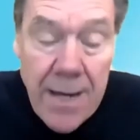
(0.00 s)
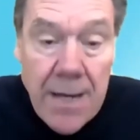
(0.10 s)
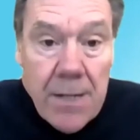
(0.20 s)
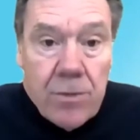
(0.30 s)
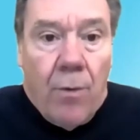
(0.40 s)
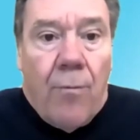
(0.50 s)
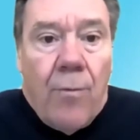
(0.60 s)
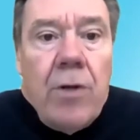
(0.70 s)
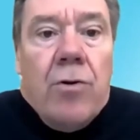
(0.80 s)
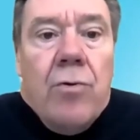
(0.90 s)
So if we
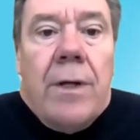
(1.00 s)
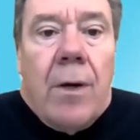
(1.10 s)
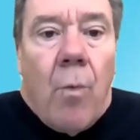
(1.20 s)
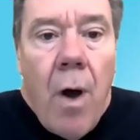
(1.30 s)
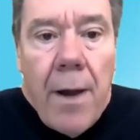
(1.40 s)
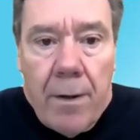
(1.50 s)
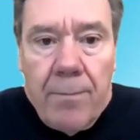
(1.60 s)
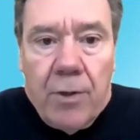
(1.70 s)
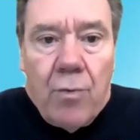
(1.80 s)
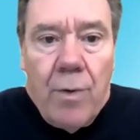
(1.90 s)
do get water
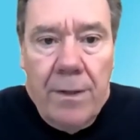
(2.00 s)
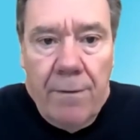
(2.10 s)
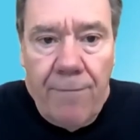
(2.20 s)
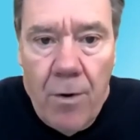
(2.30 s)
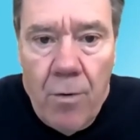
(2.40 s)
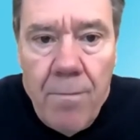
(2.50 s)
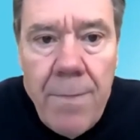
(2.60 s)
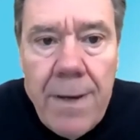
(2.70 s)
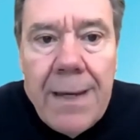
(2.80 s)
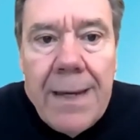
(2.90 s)
between the foam
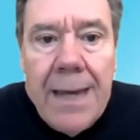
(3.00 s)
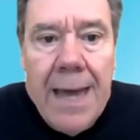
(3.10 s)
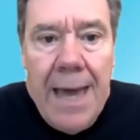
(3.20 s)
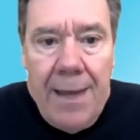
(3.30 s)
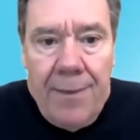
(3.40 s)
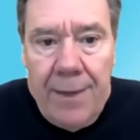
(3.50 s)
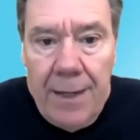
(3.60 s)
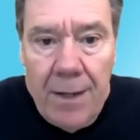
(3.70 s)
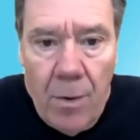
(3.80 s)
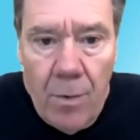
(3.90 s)
and the
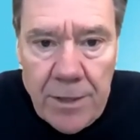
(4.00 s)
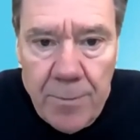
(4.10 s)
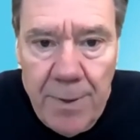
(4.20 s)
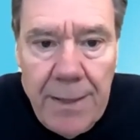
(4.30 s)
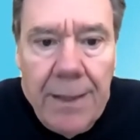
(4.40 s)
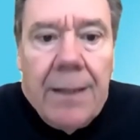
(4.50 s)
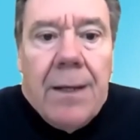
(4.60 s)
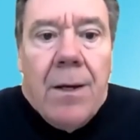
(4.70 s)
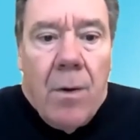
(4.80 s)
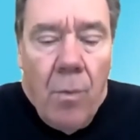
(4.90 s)
OSB,
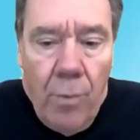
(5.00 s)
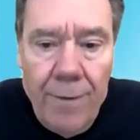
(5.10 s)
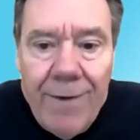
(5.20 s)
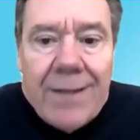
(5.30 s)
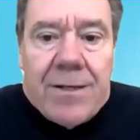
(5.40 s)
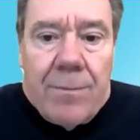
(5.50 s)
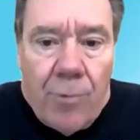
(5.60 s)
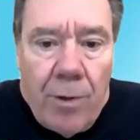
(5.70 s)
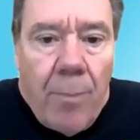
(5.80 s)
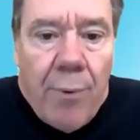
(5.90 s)
we've got some
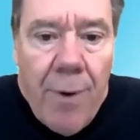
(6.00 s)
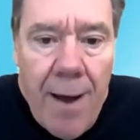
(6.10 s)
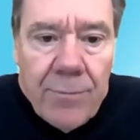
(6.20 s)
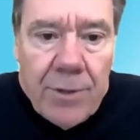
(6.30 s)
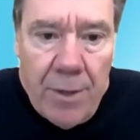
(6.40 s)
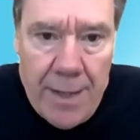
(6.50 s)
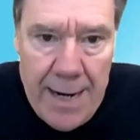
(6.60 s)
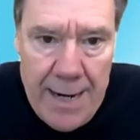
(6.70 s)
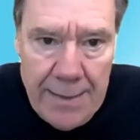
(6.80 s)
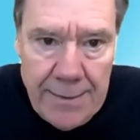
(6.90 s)
real problems on our
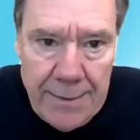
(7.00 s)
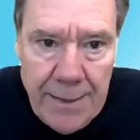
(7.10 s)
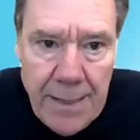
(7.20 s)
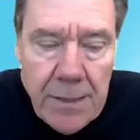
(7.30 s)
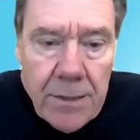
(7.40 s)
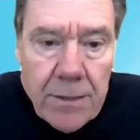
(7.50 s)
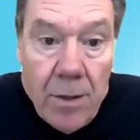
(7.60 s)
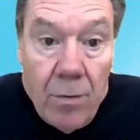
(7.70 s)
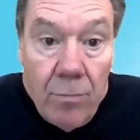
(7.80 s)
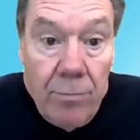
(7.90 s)
hands.
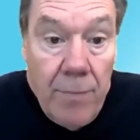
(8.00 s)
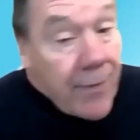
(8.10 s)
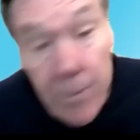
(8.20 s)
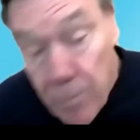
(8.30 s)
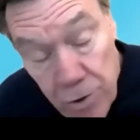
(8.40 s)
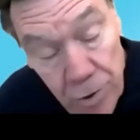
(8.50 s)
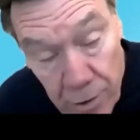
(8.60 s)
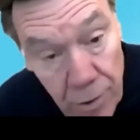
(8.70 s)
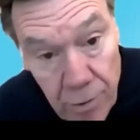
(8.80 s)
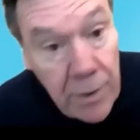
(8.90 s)
So not that we shouldn't
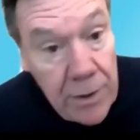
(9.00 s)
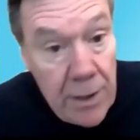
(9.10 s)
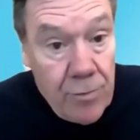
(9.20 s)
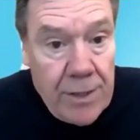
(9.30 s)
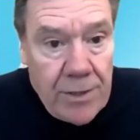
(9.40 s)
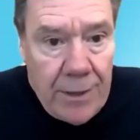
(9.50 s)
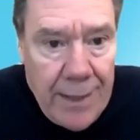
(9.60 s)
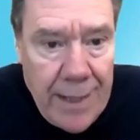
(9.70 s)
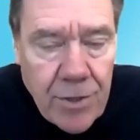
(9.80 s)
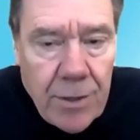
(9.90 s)
do continuous
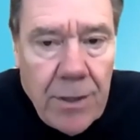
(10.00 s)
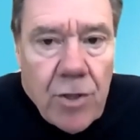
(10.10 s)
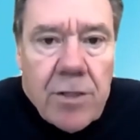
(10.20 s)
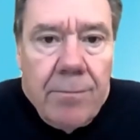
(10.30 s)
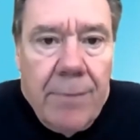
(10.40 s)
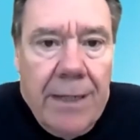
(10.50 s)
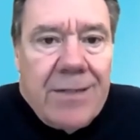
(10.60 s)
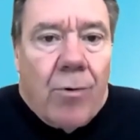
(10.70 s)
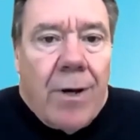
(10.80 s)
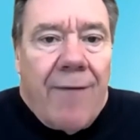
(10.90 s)
insulation, it just means that we're
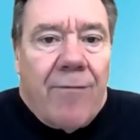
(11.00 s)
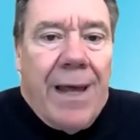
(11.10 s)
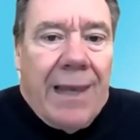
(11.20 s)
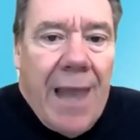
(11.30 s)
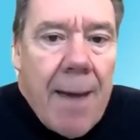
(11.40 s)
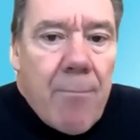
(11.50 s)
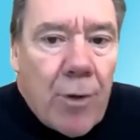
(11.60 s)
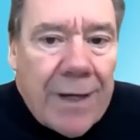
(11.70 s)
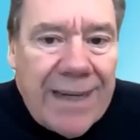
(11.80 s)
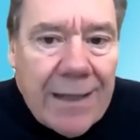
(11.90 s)
going to have to be a lot more
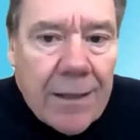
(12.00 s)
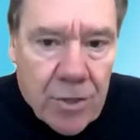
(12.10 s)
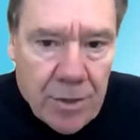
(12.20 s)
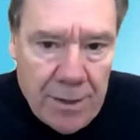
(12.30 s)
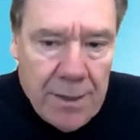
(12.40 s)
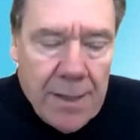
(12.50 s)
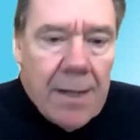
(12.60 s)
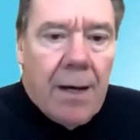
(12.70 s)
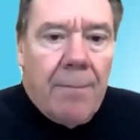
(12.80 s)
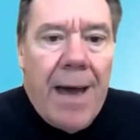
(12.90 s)
diligent
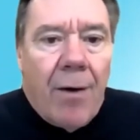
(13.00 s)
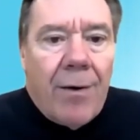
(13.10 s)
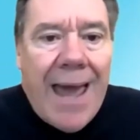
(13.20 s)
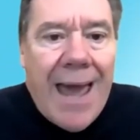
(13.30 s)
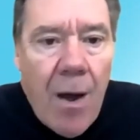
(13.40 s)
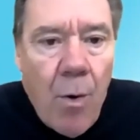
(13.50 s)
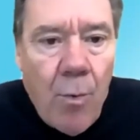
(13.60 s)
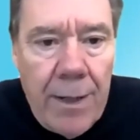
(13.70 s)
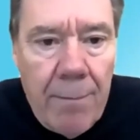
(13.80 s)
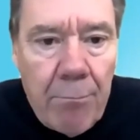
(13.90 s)
about how we
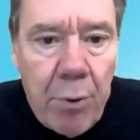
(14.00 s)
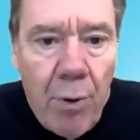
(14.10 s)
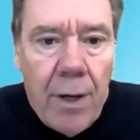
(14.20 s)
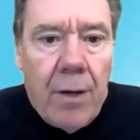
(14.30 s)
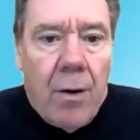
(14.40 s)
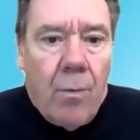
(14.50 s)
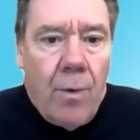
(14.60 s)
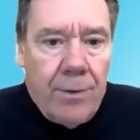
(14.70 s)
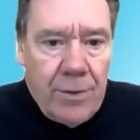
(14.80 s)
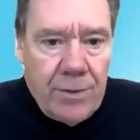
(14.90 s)
employ our
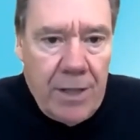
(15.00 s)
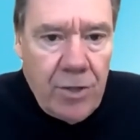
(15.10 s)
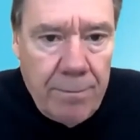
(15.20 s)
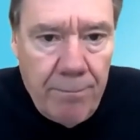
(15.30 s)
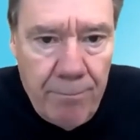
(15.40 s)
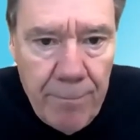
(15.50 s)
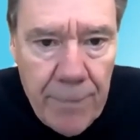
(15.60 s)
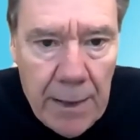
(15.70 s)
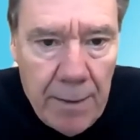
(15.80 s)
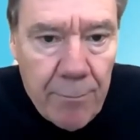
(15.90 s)
weatherization
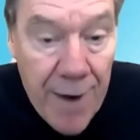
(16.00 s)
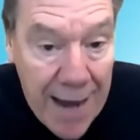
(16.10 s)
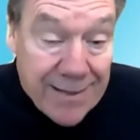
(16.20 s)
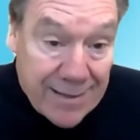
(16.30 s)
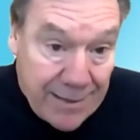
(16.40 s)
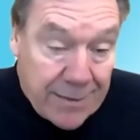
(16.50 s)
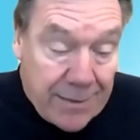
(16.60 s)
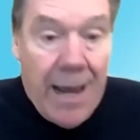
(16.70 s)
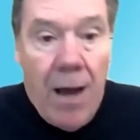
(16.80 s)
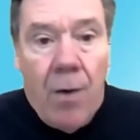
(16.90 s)
practices and
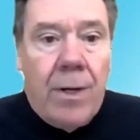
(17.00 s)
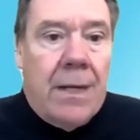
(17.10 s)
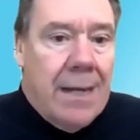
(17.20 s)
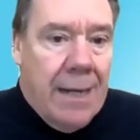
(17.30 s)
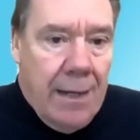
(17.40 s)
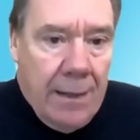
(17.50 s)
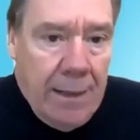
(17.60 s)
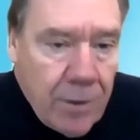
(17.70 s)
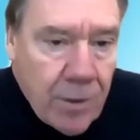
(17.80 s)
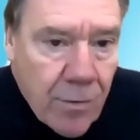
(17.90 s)
how we
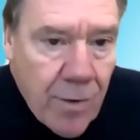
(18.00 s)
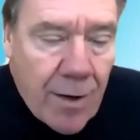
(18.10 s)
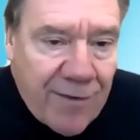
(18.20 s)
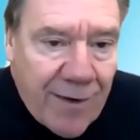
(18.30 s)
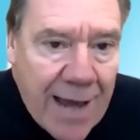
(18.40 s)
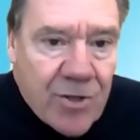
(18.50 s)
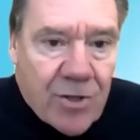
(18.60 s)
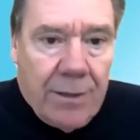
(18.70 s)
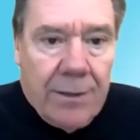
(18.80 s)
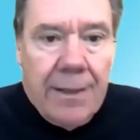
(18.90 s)
integrate our flashing
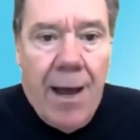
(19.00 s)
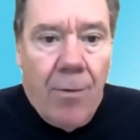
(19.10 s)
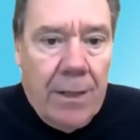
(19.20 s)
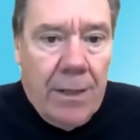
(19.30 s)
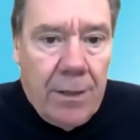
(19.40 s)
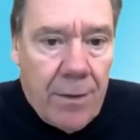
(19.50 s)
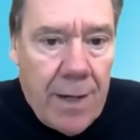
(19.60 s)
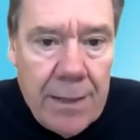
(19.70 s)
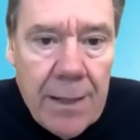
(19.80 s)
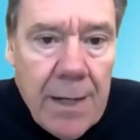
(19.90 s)
and how we integrate
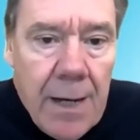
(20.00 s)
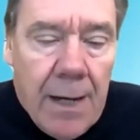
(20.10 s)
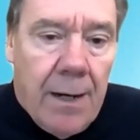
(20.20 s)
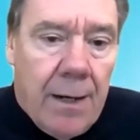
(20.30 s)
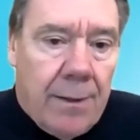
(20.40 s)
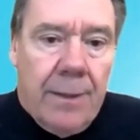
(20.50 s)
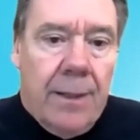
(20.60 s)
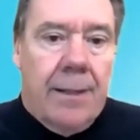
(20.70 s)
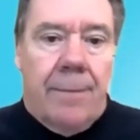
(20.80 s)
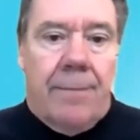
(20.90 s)
our
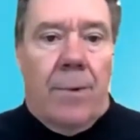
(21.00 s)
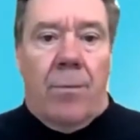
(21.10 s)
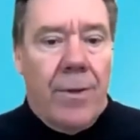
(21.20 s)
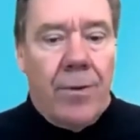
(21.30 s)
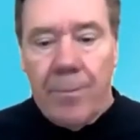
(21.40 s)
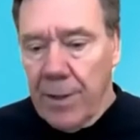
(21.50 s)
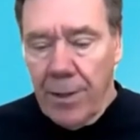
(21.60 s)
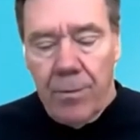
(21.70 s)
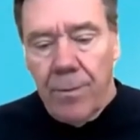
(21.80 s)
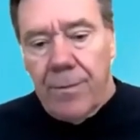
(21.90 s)
weather
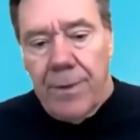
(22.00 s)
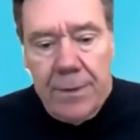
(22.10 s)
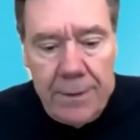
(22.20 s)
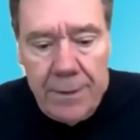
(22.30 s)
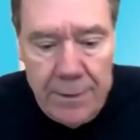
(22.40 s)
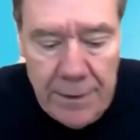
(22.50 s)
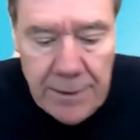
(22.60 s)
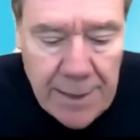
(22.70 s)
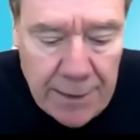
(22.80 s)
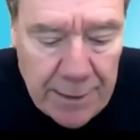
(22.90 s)
barrier with these
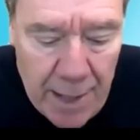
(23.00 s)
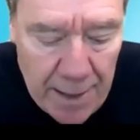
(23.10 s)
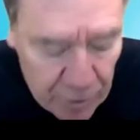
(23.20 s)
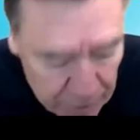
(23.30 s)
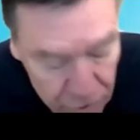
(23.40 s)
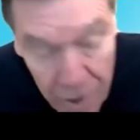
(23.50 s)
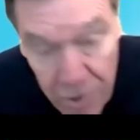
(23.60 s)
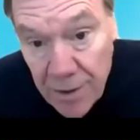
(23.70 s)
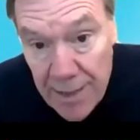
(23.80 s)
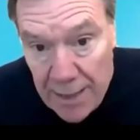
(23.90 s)
type of construction
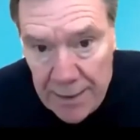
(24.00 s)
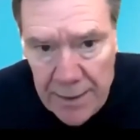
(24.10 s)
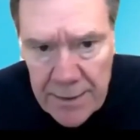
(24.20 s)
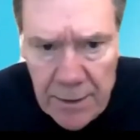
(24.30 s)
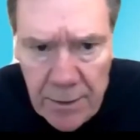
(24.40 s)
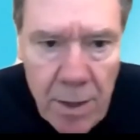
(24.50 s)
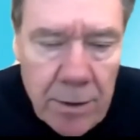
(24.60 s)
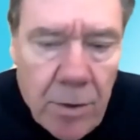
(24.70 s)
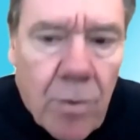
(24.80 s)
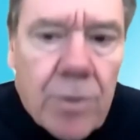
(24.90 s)
techniques. And
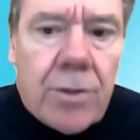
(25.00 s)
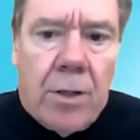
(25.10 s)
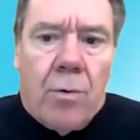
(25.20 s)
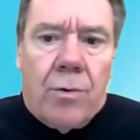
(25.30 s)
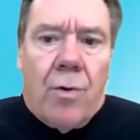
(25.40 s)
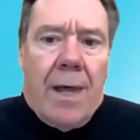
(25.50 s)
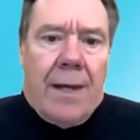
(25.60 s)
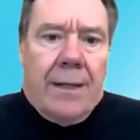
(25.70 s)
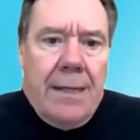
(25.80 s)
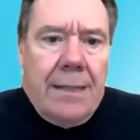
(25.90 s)
Gord's going to go into a lot of
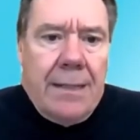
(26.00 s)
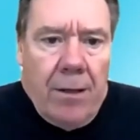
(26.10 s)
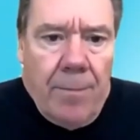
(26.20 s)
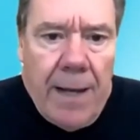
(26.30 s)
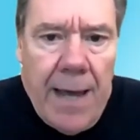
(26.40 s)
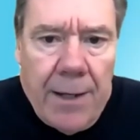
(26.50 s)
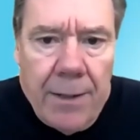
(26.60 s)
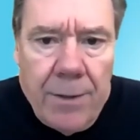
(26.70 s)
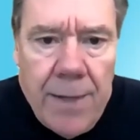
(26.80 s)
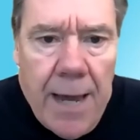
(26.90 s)
detail about how to do
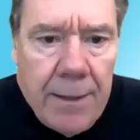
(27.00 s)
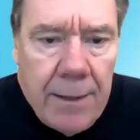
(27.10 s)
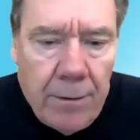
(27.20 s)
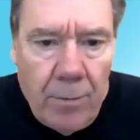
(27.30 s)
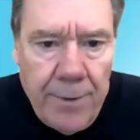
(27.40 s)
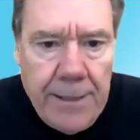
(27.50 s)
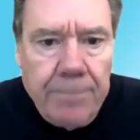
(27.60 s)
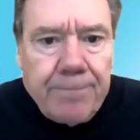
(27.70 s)
that in a little bit.